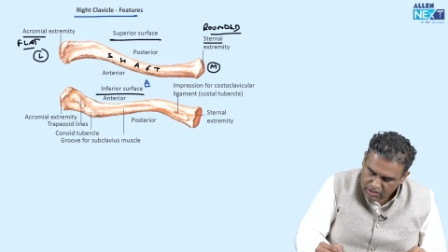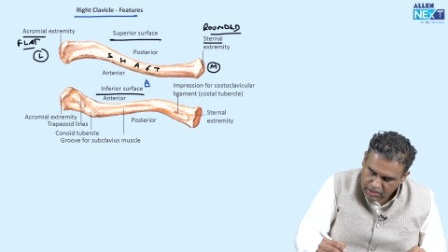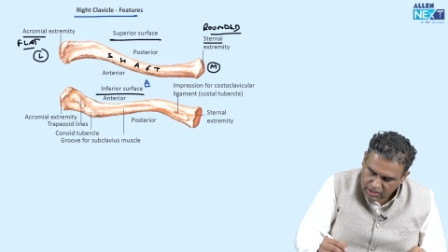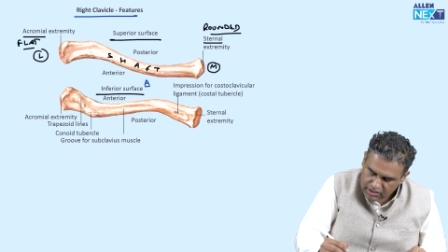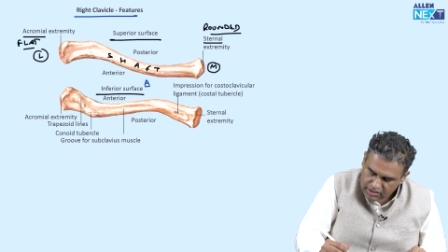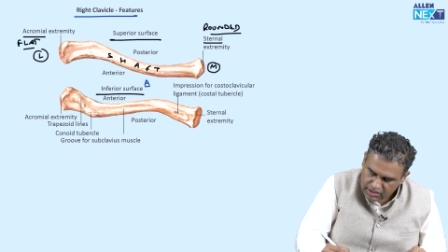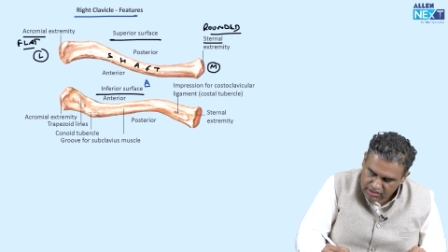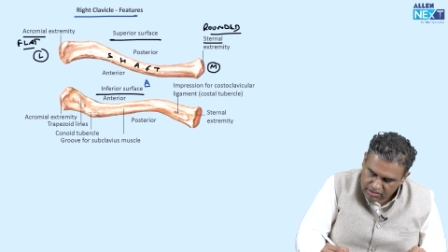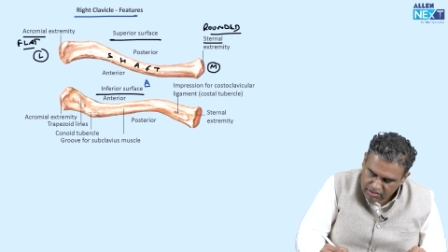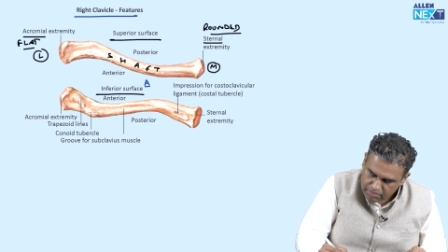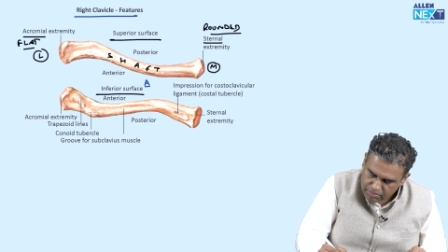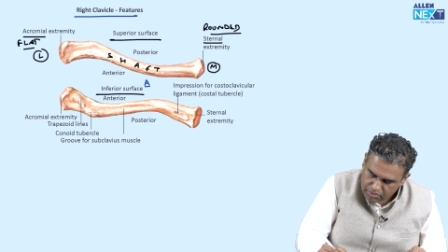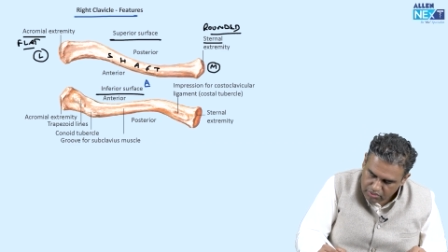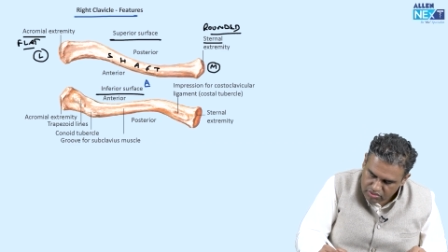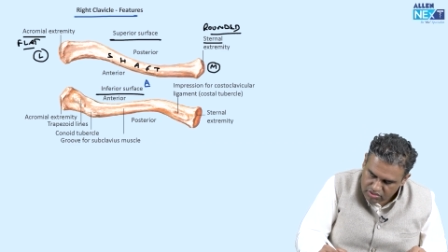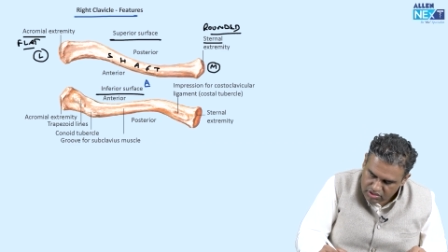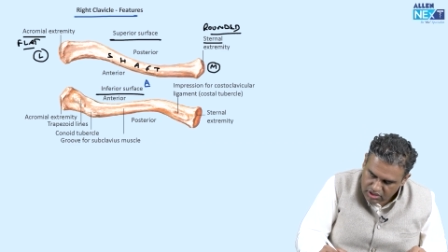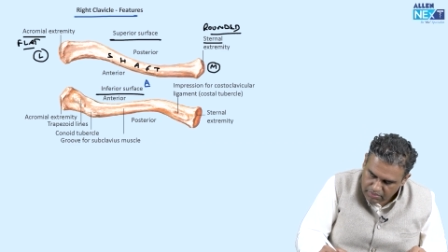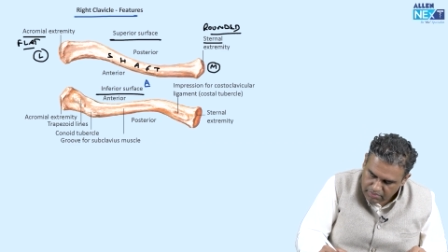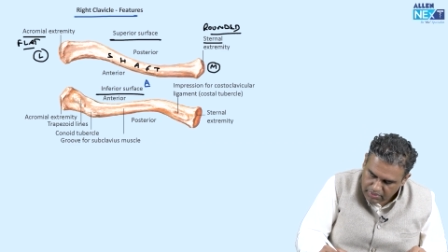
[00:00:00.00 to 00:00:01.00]
and that is a
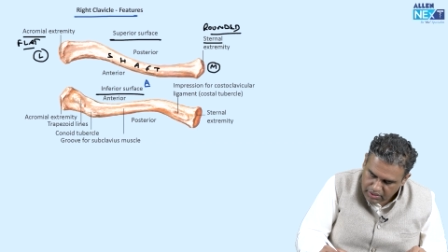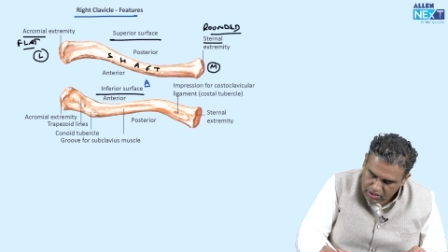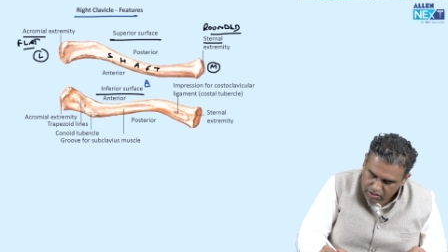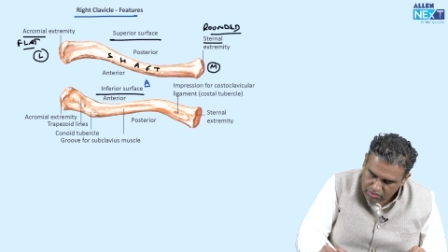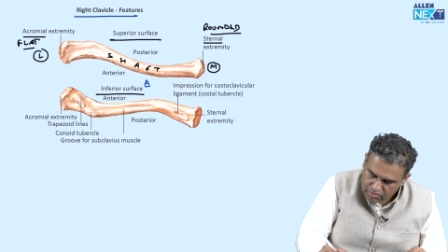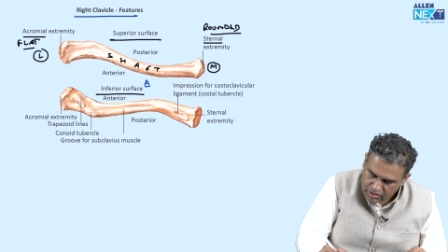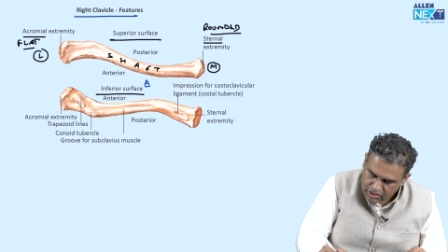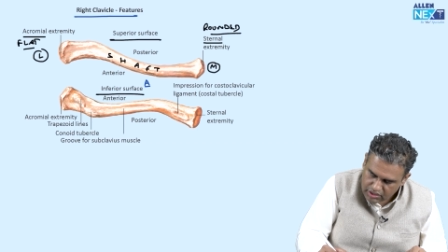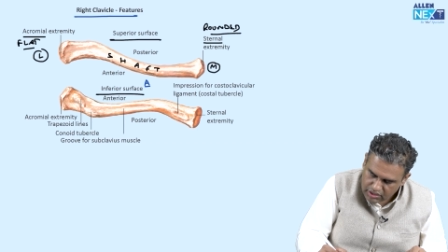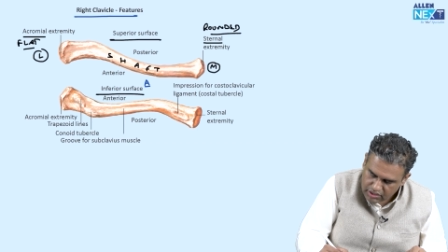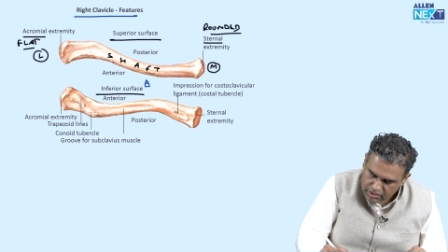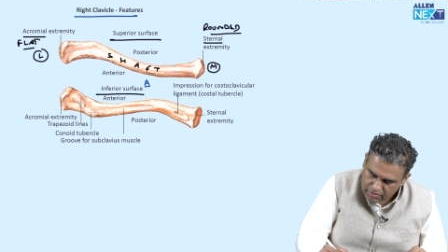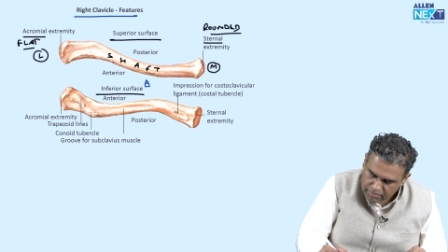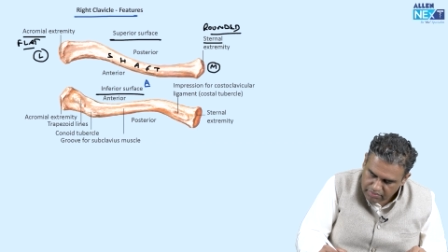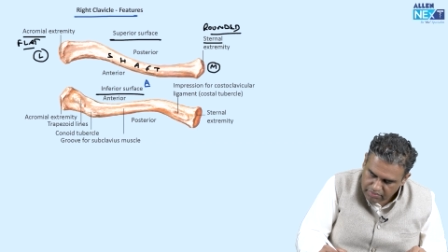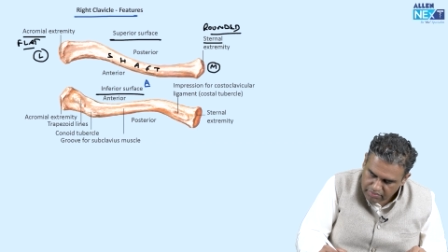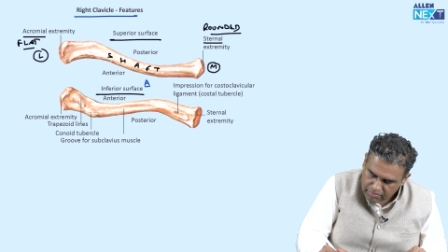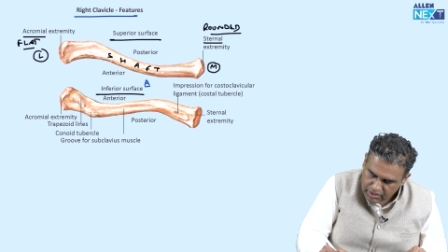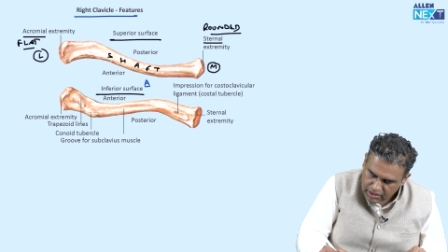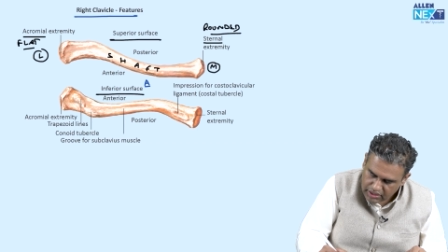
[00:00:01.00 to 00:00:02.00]
posterior part over here.
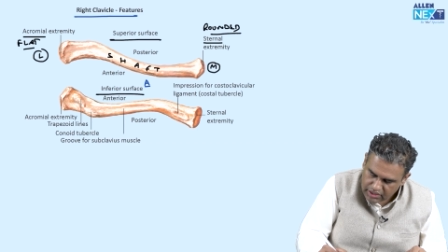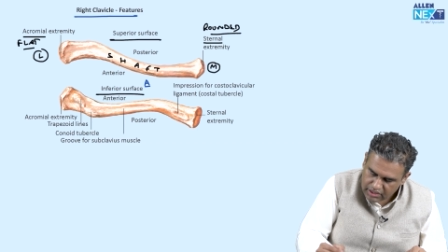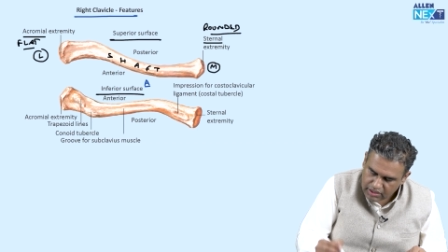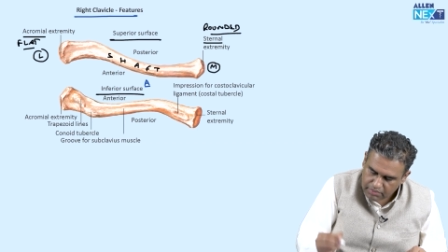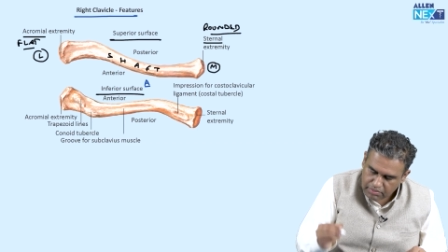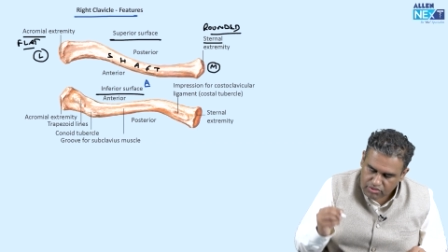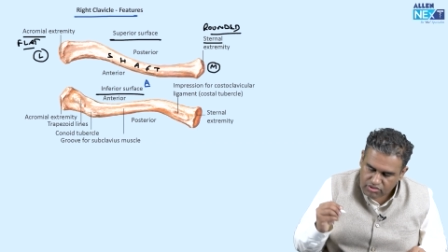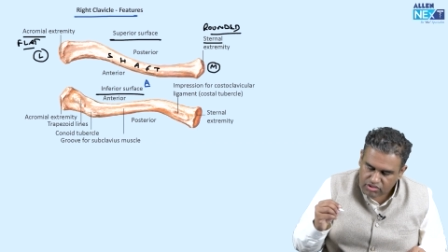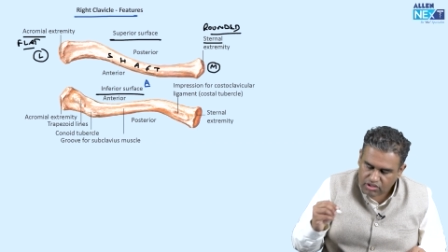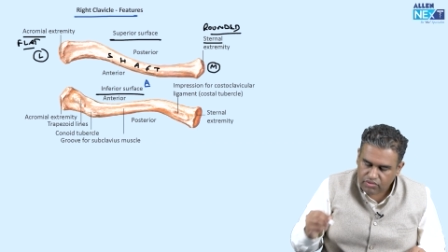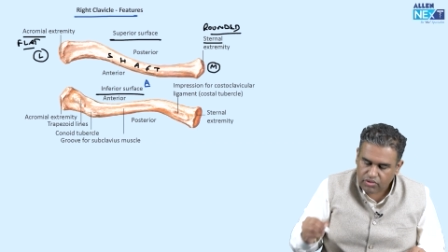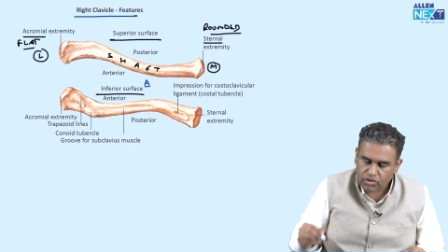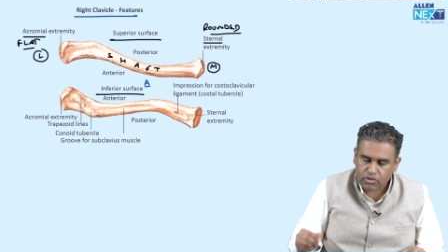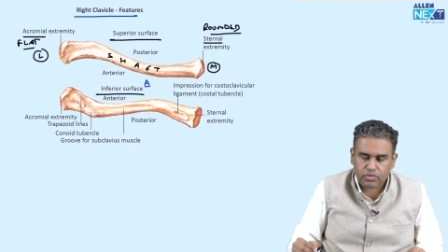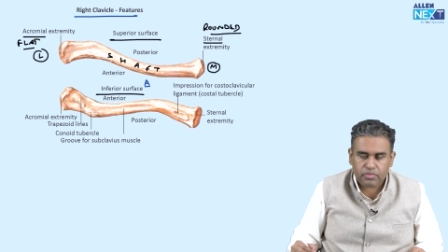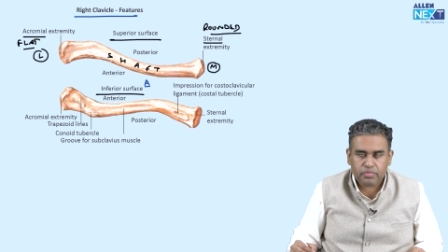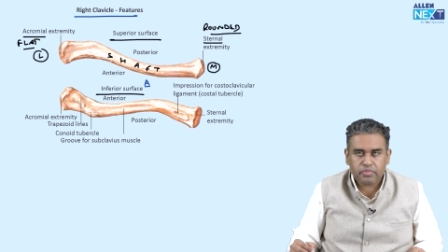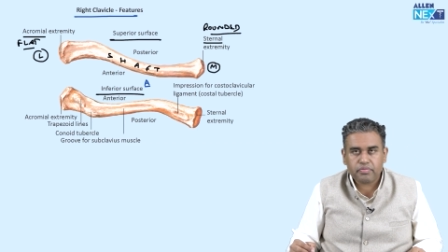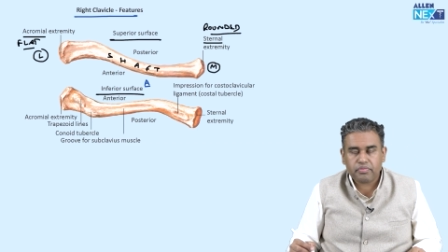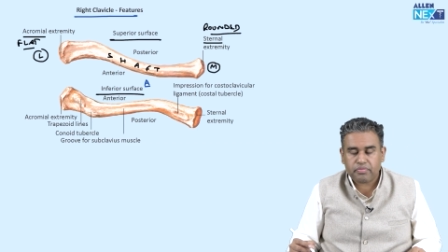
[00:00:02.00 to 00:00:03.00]
Anterior posterior
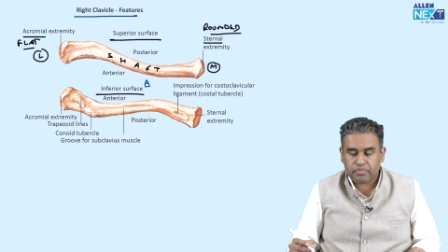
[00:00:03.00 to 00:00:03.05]
view.